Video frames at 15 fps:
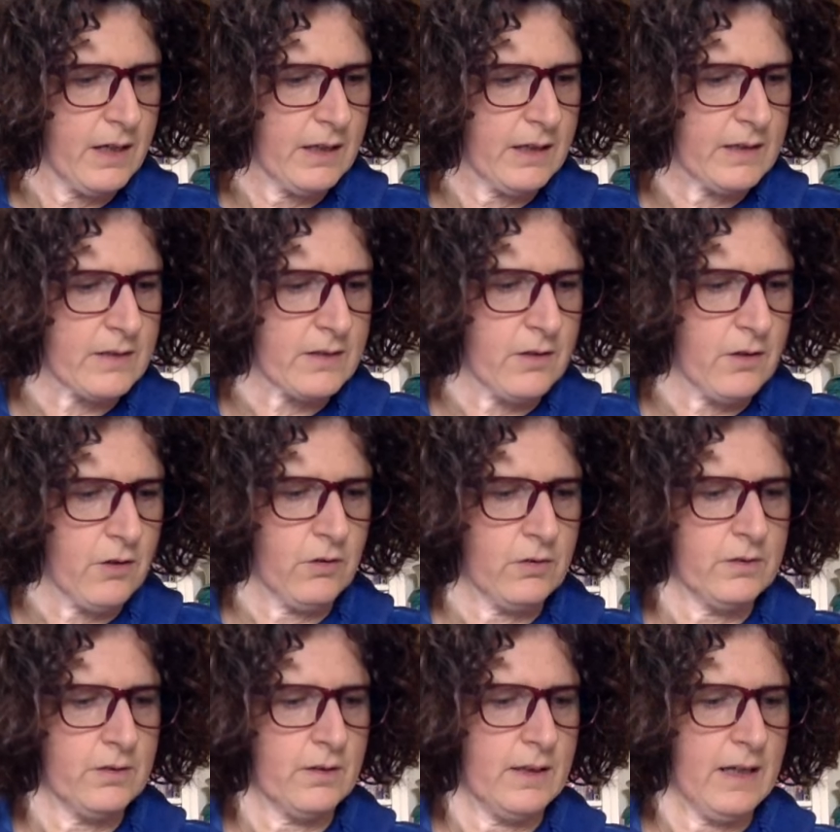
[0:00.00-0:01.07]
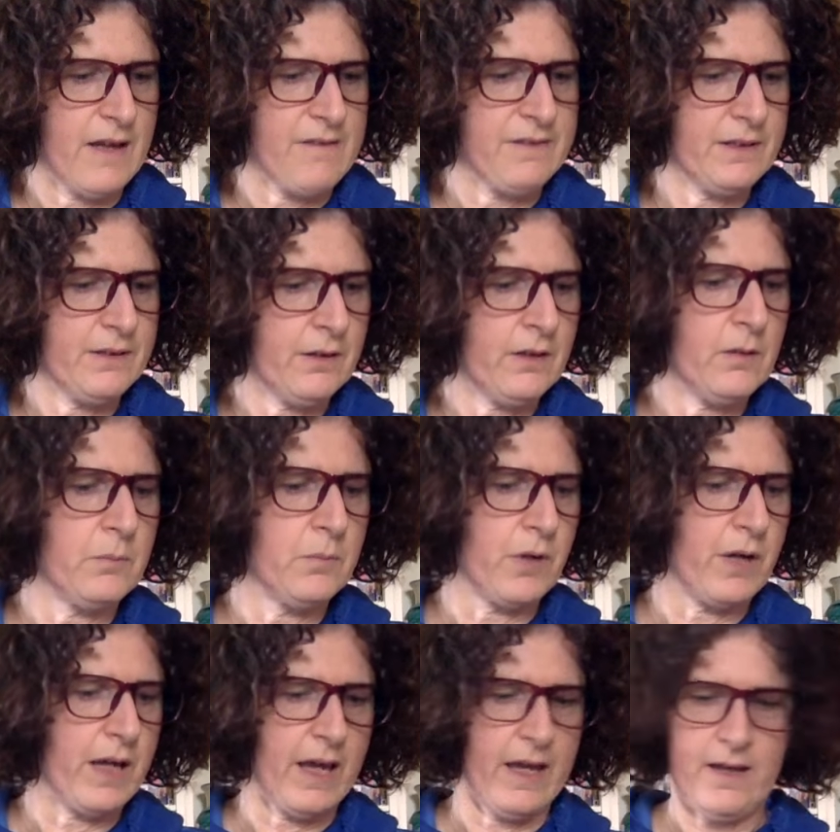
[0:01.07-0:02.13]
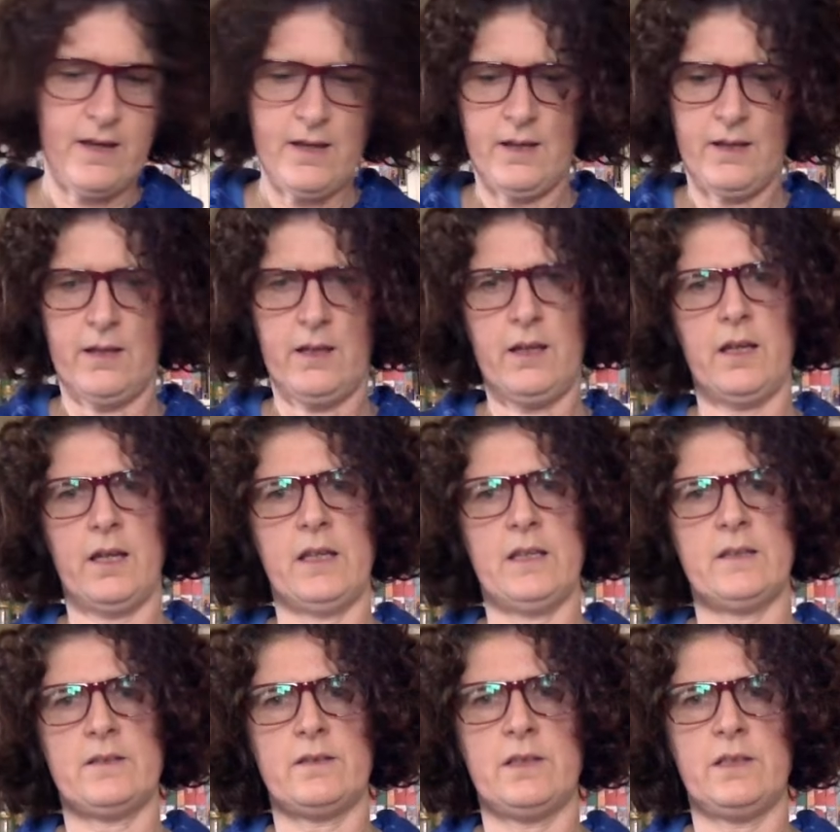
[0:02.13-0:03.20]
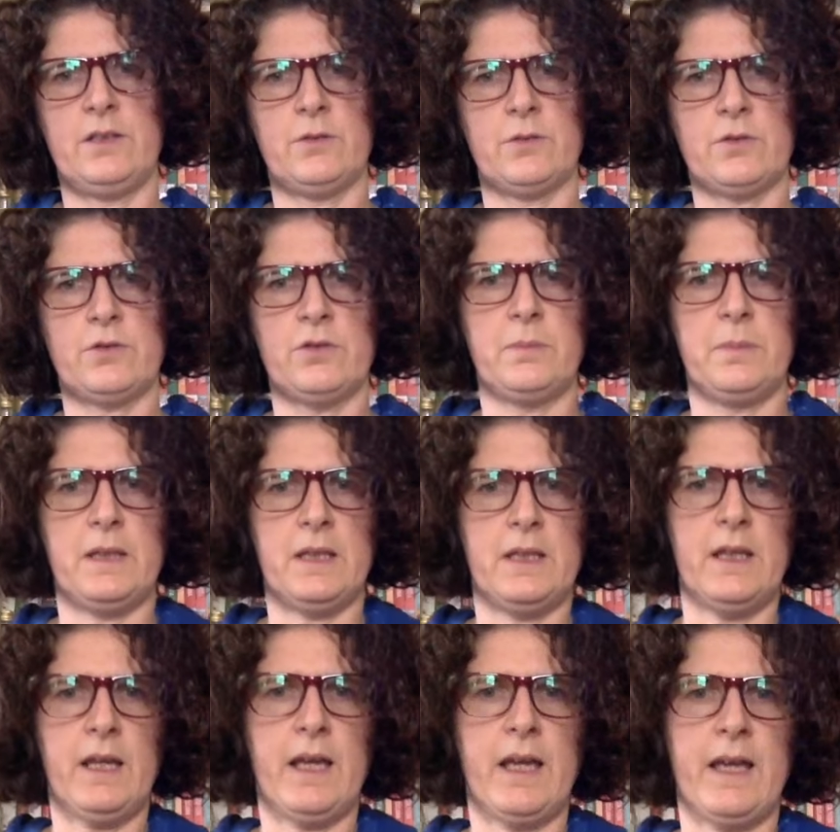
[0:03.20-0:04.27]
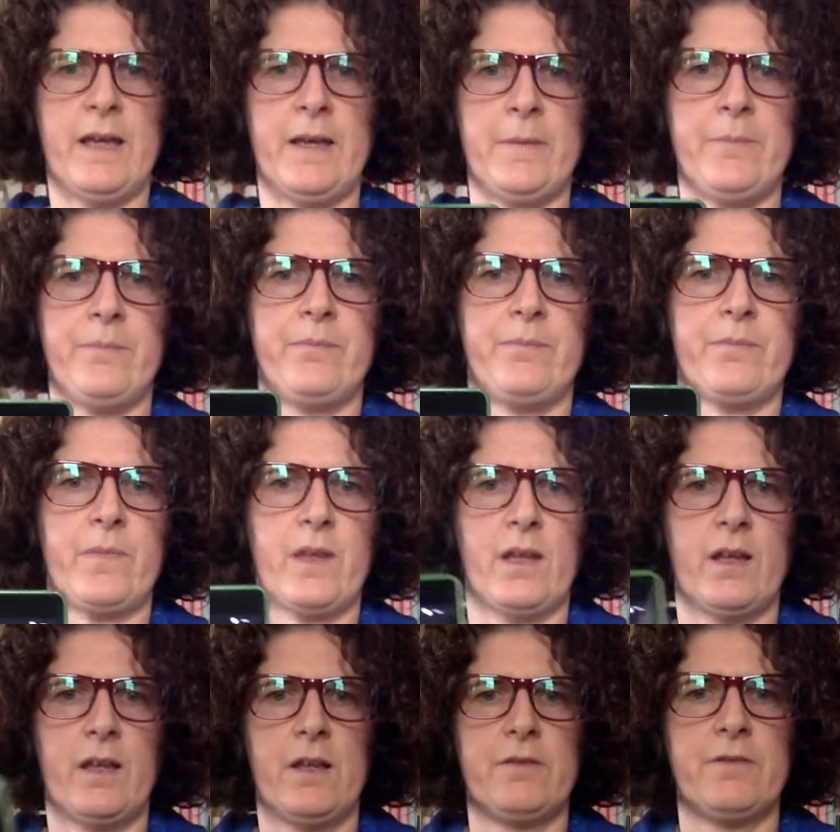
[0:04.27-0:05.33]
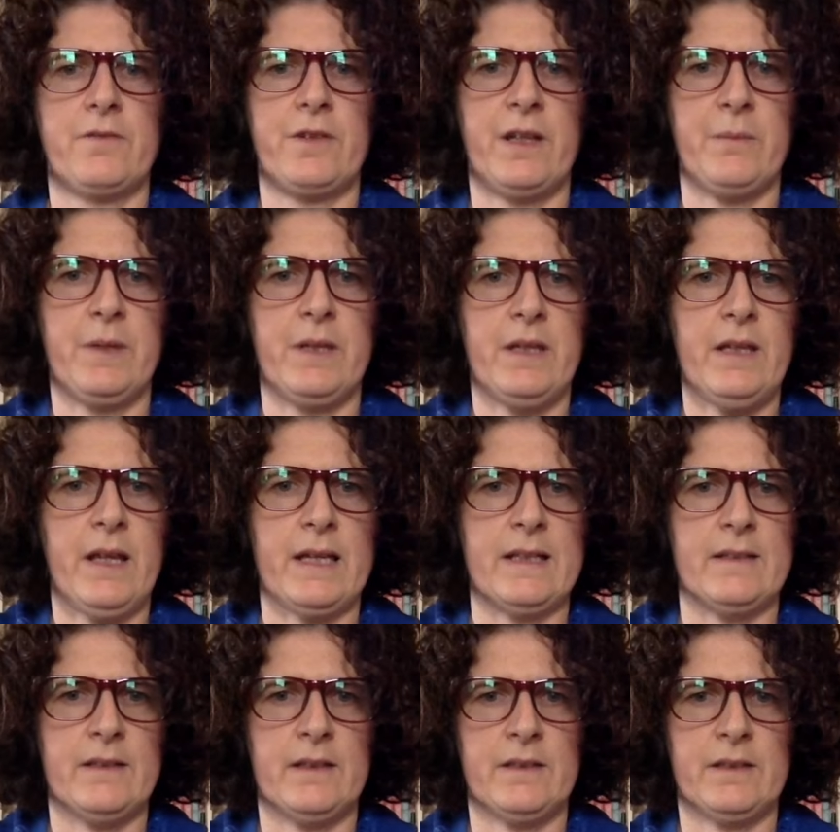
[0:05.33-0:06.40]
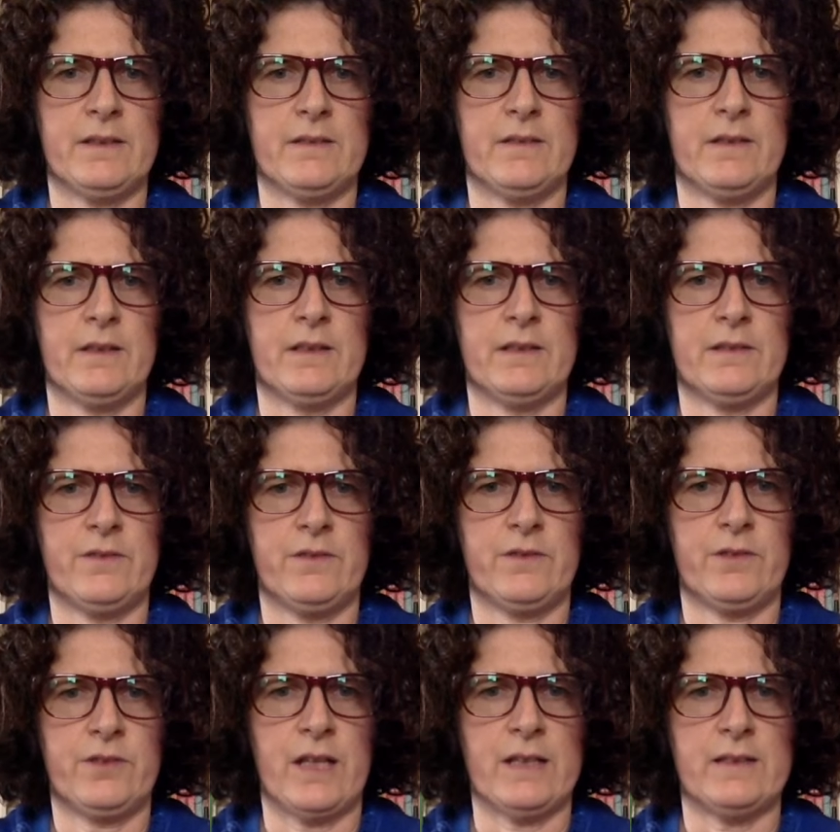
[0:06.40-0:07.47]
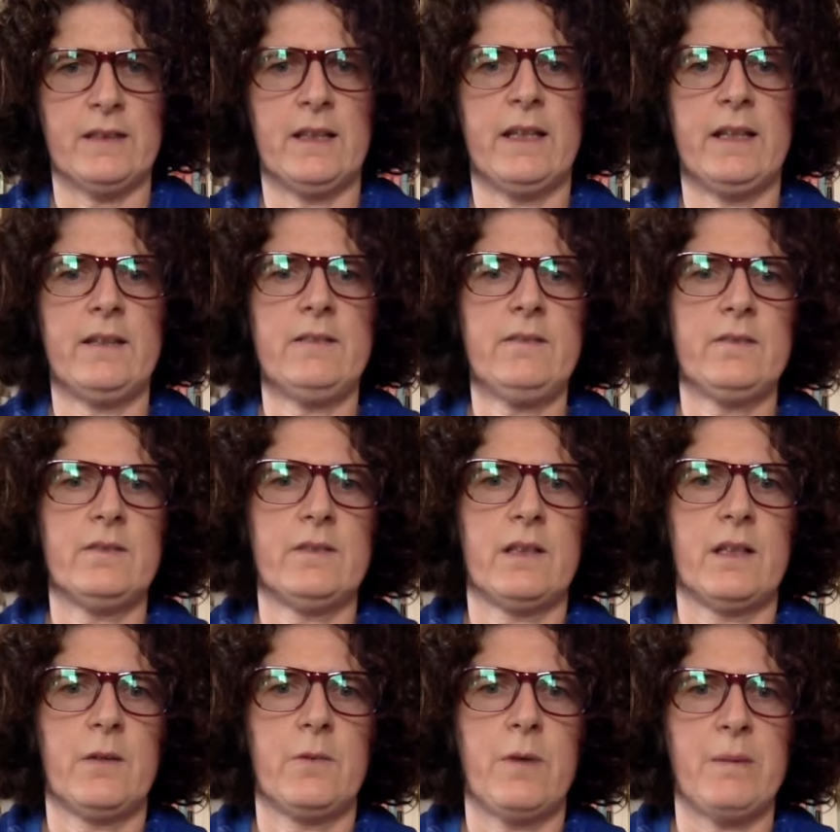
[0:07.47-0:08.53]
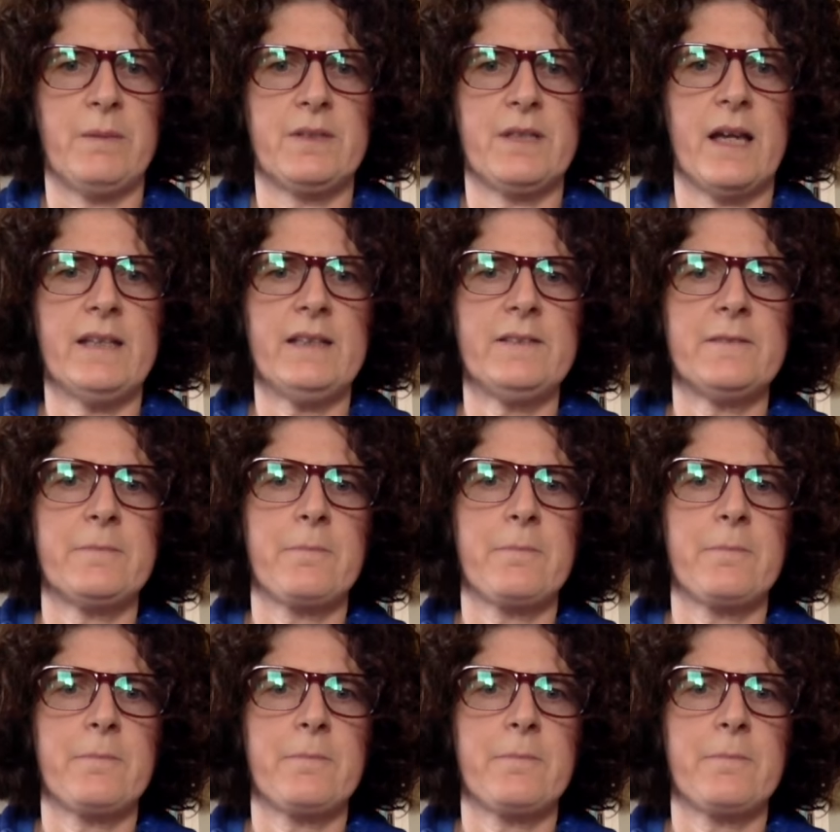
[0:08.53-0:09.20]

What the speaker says: It's called Lavender Bouquet. It used to be a freebie at the Chatelaine website.